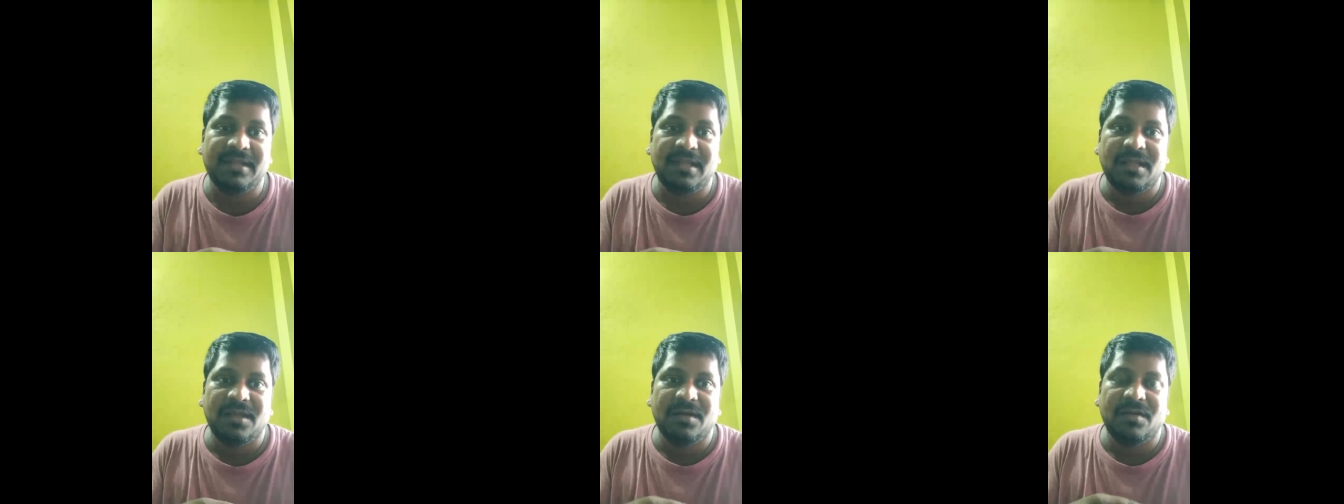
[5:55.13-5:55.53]

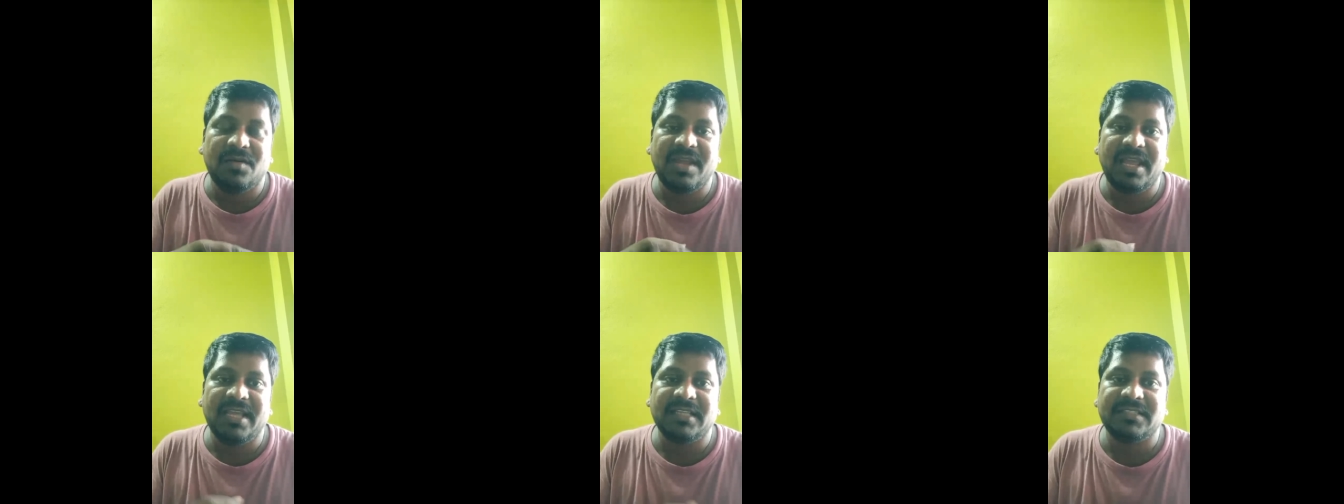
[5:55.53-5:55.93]

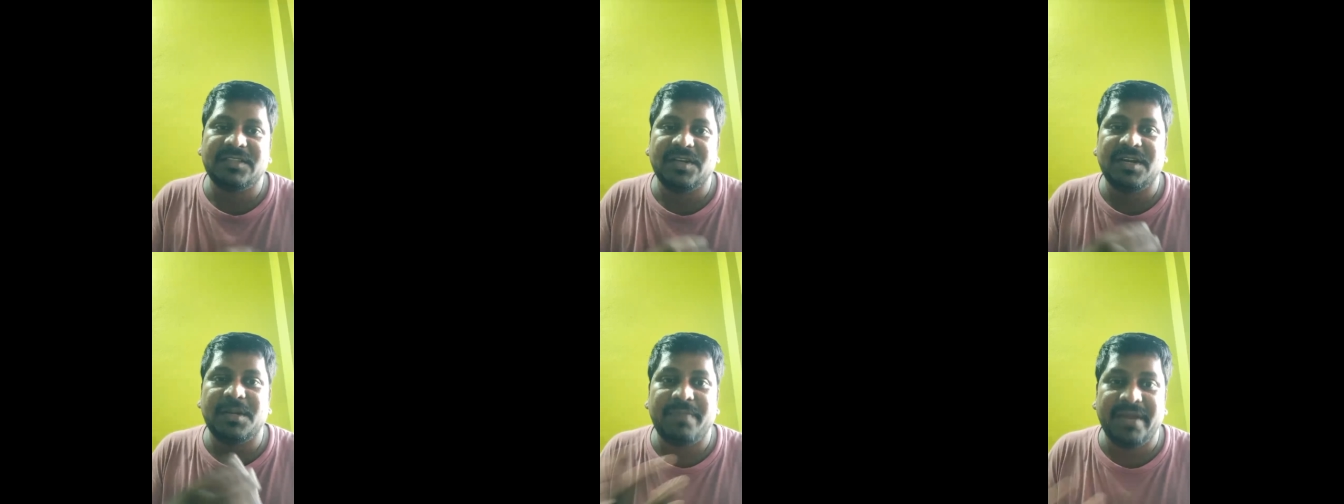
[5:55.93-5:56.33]
Okay, so
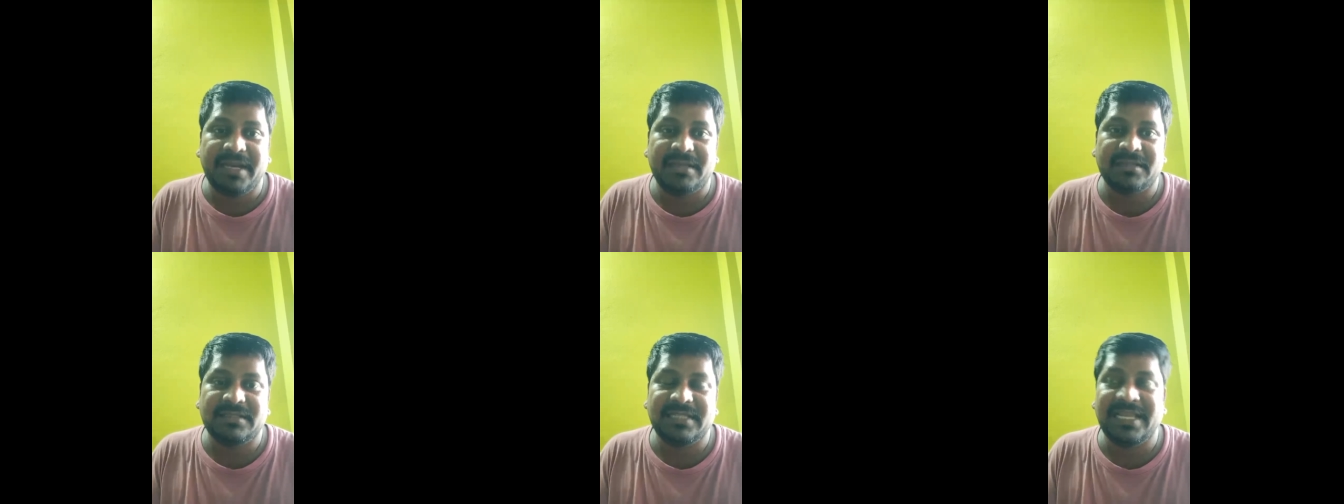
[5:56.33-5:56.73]
it
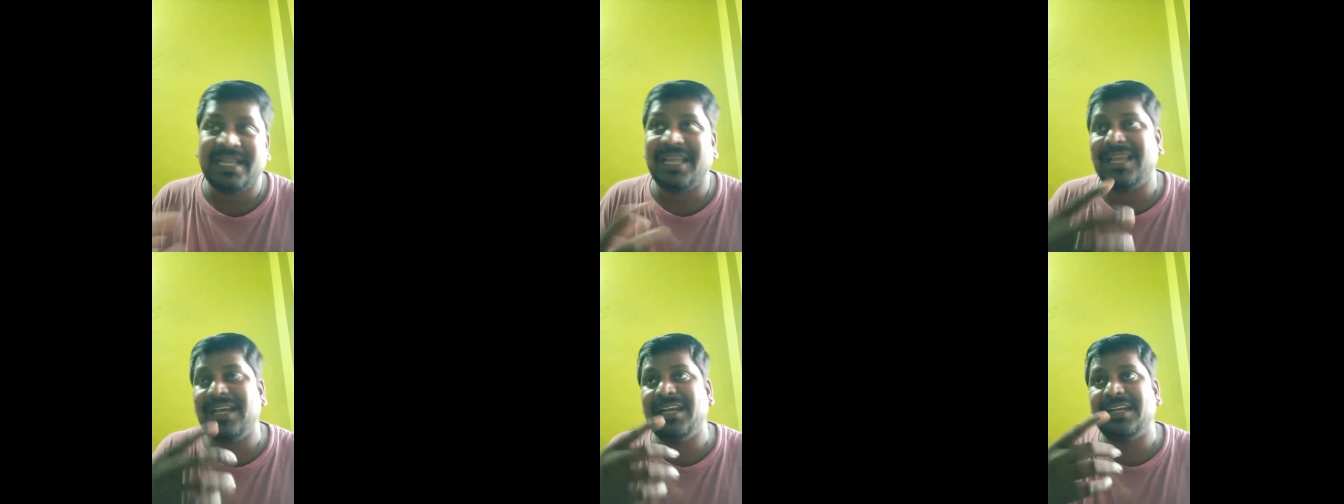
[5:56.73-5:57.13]
bends
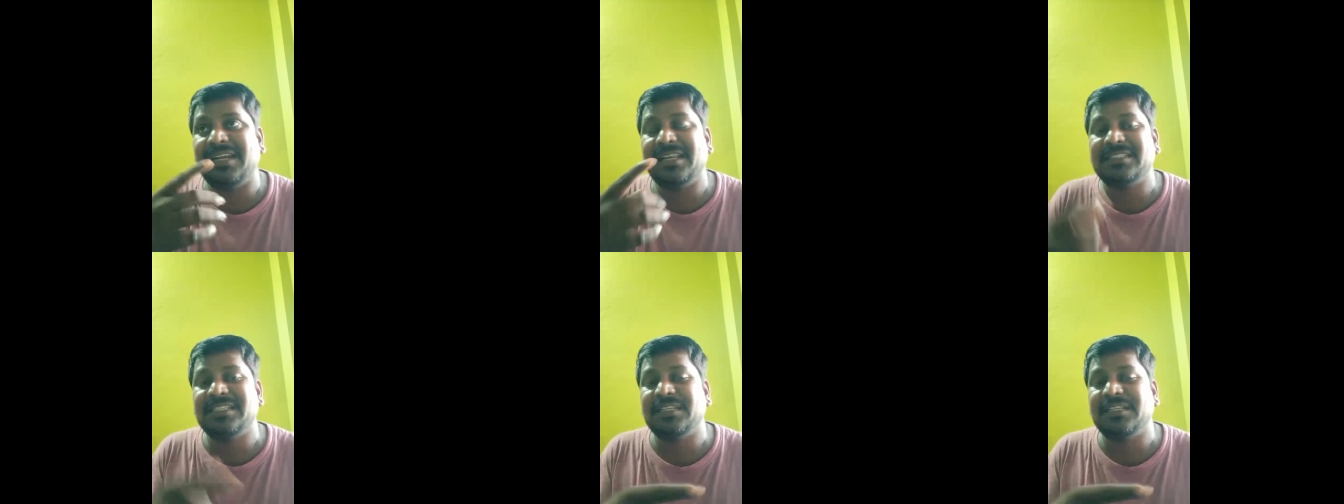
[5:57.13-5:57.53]
again, it
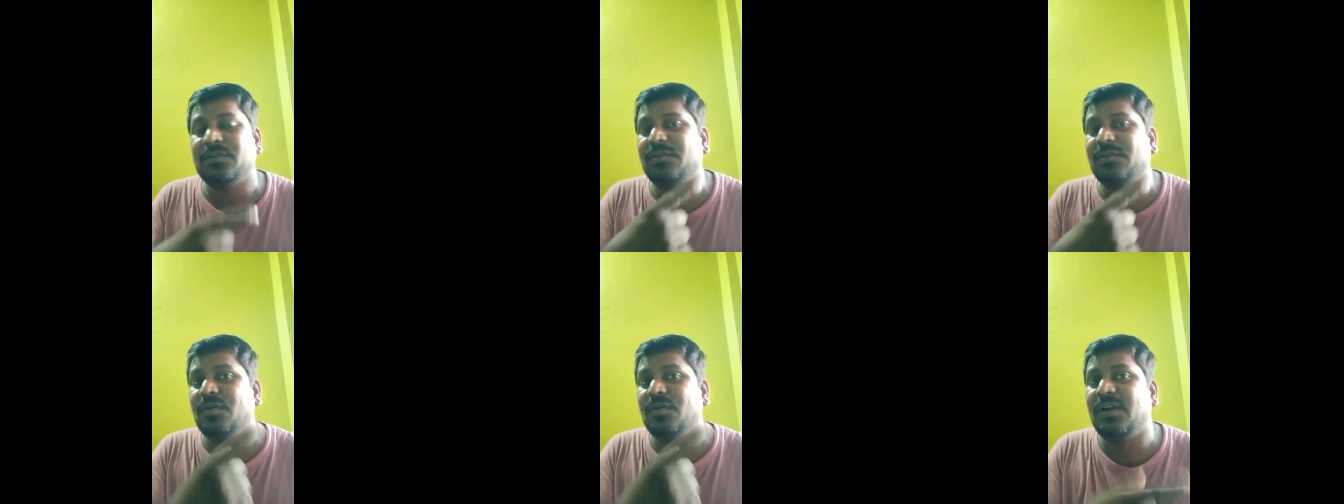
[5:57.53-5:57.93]
reaching to
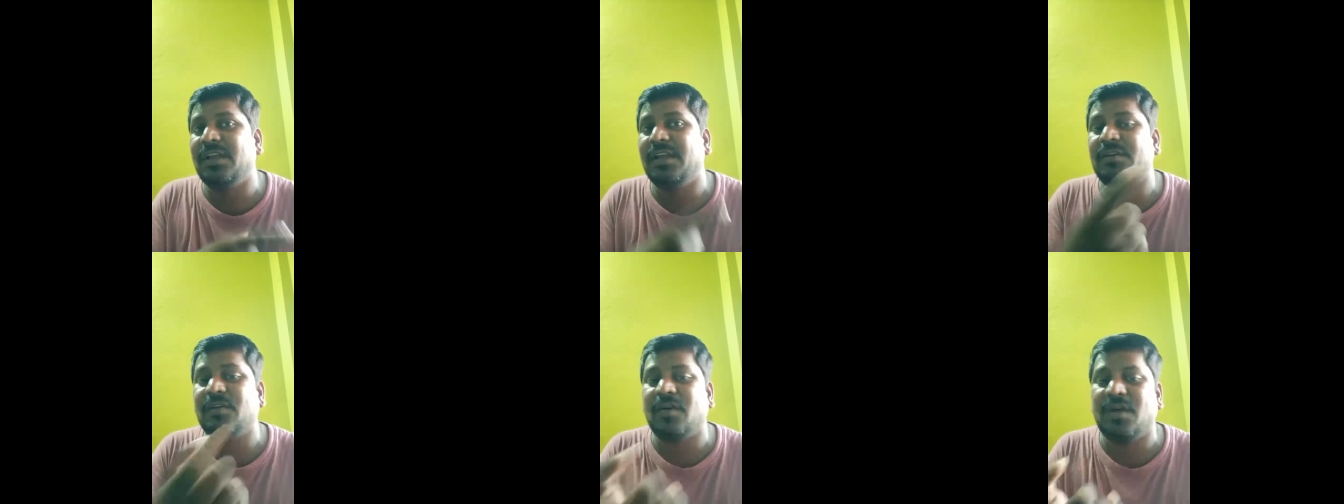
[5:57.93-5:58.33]
cold
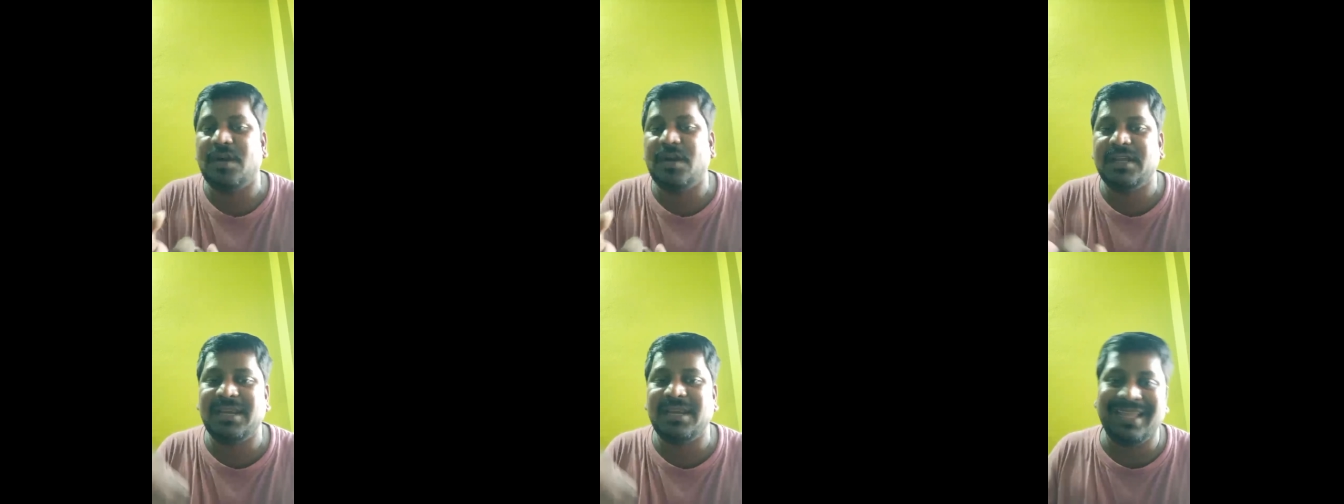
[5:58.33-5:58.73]
air to
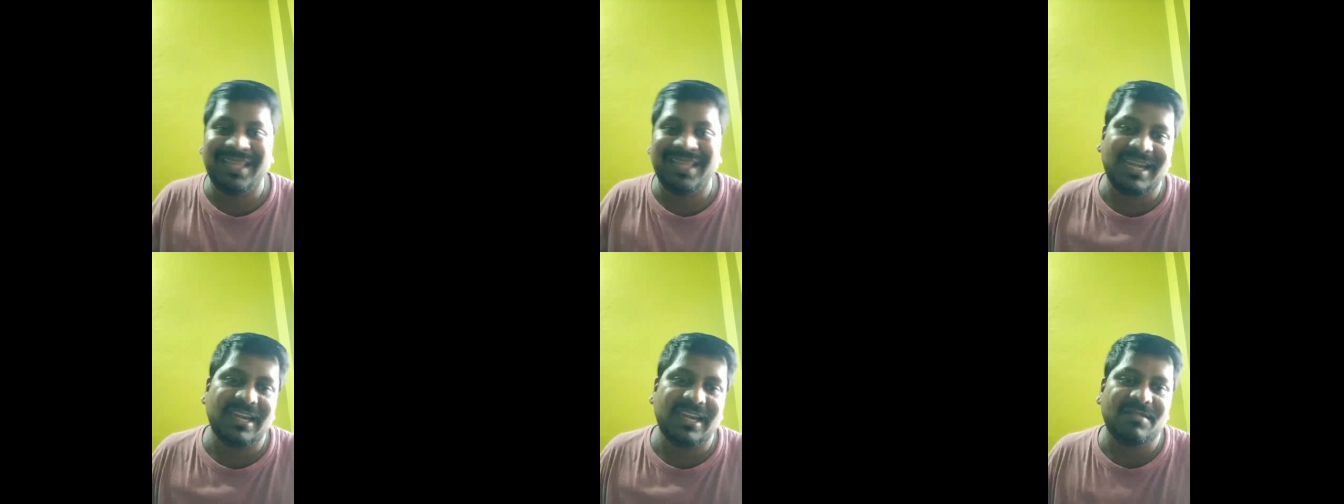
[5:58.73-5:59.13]
hot air,
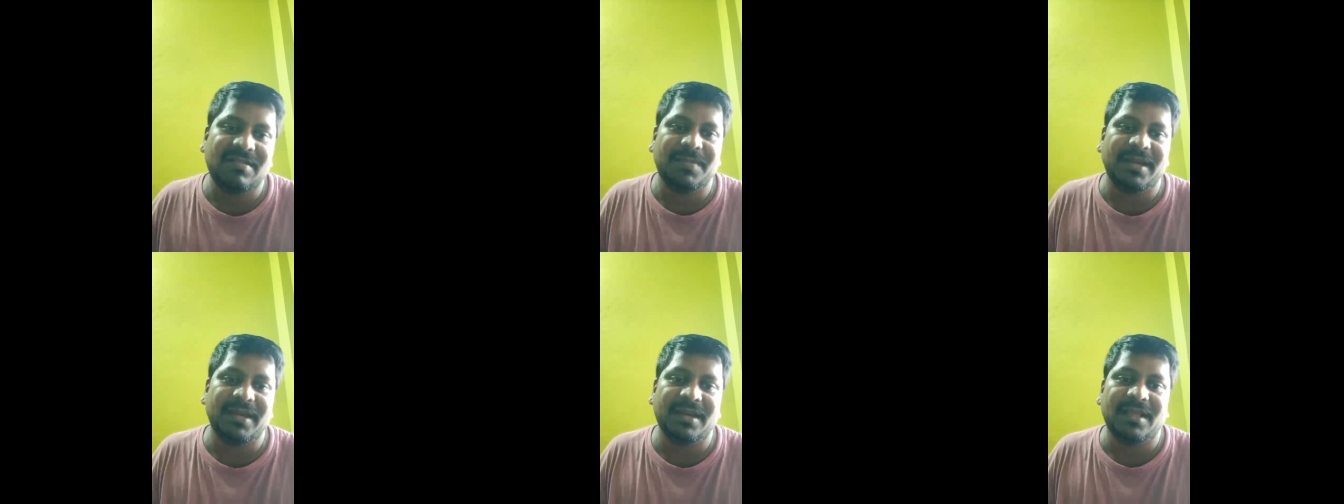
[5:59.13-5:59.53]
again it will
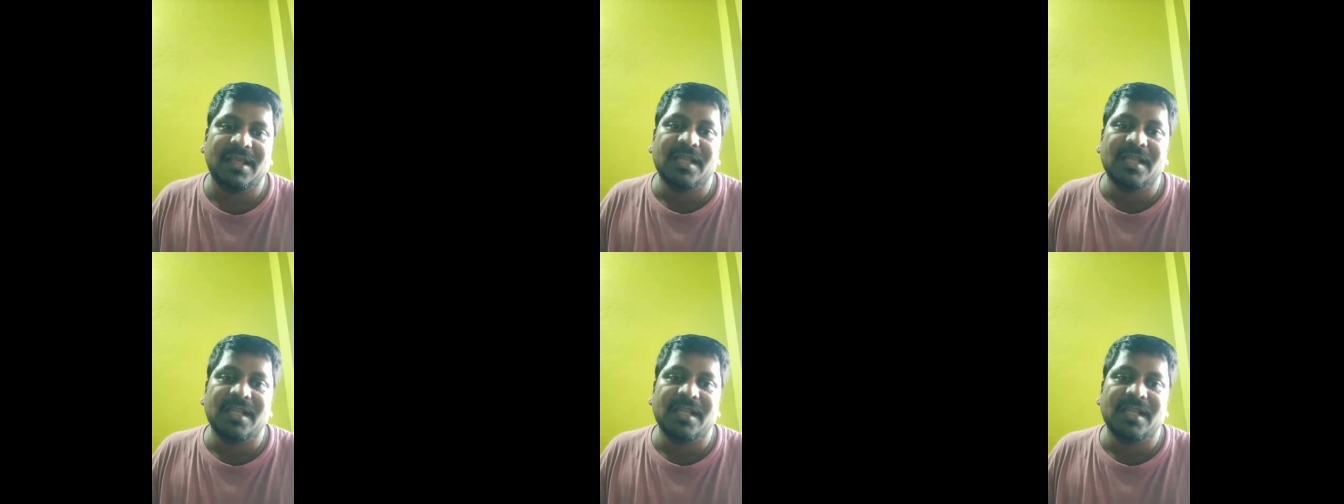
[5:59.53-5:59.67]
bend.